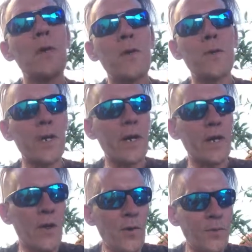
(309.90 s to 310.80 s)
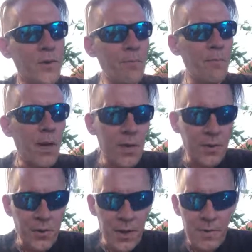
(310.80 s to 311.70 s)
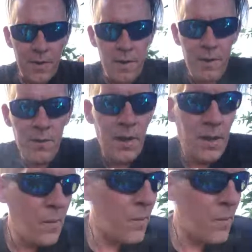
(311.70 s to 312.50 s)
using occult symbology in their